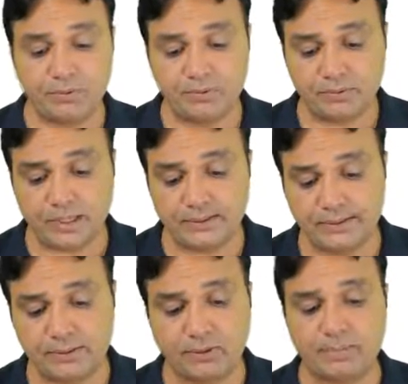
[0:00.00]
the answer
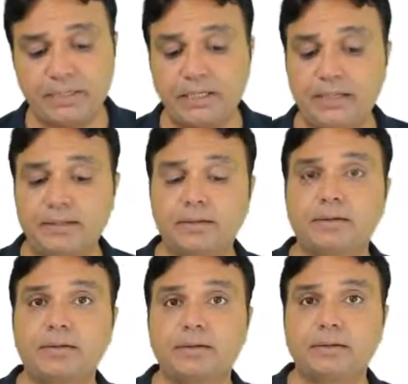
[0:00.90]
gonna be D.
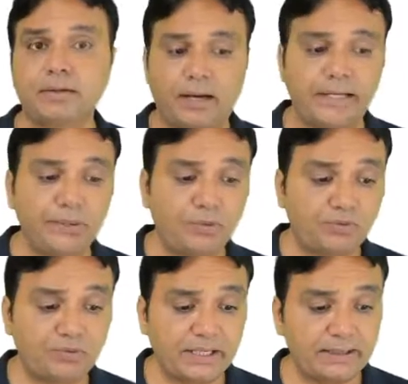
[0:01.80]
I knew
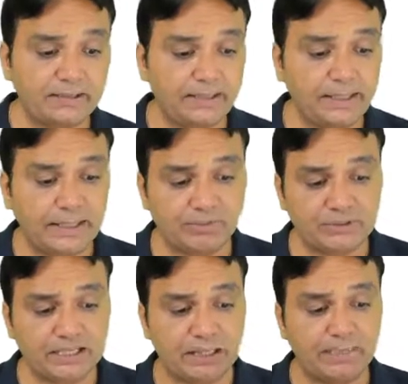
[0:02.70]
over here 3 lakh was
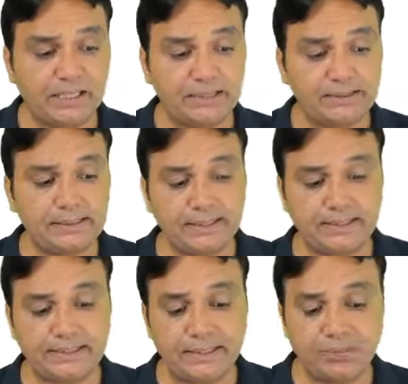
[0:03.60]
the liability, it is
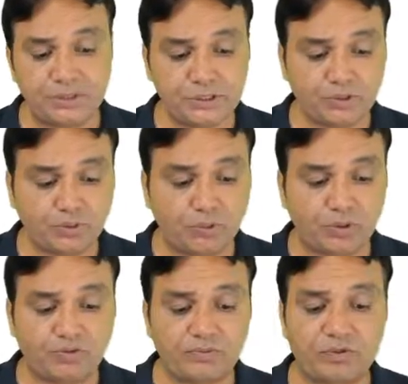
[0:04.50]
in equal ratio
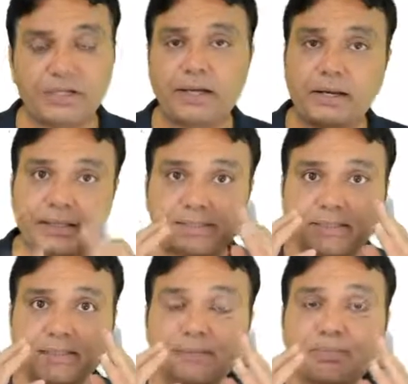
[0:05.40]
1:1. I can
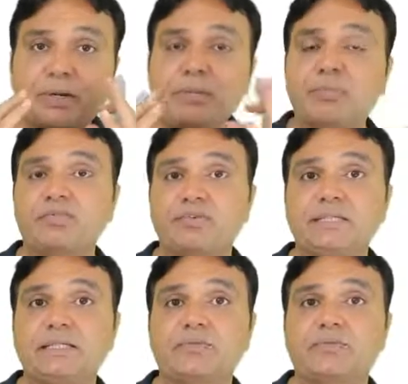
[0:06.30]
prima
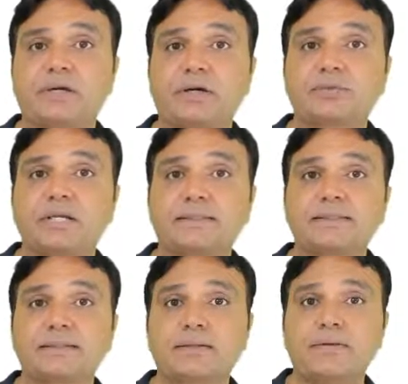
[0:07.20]
facie find out the
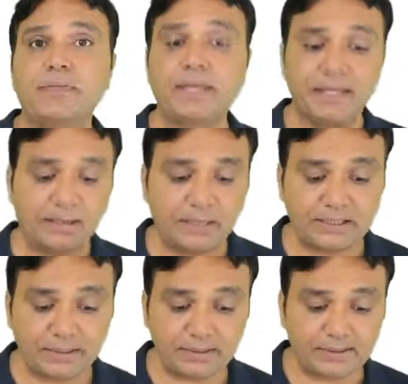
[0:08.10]
answer. But
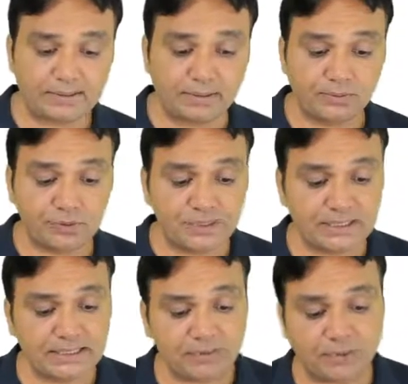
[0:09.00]
there are certain
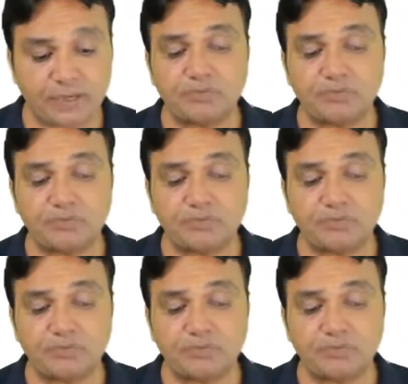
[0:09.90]
questions you have to